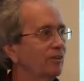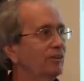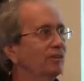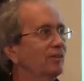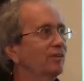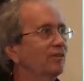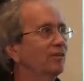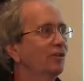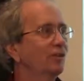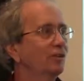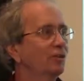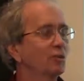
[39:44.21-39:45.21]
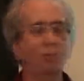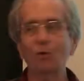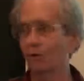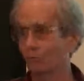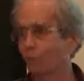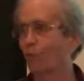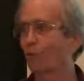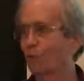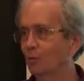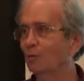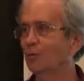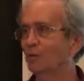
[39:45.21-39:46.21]
The, the support
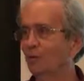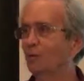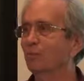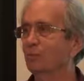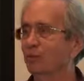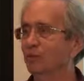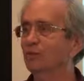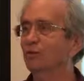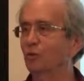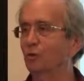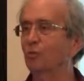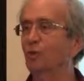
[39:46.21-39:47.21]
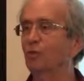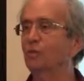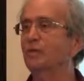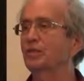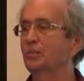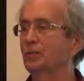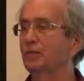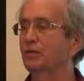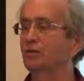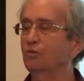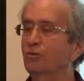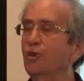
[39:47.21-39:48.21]
forums are the place. You could probably spend
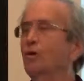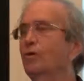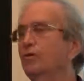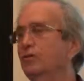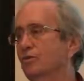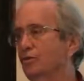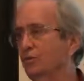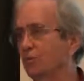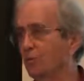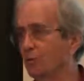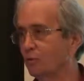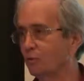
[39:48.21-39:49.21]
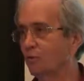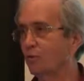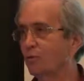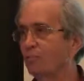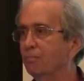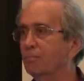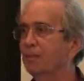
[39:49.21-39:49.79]
two hours on the support forum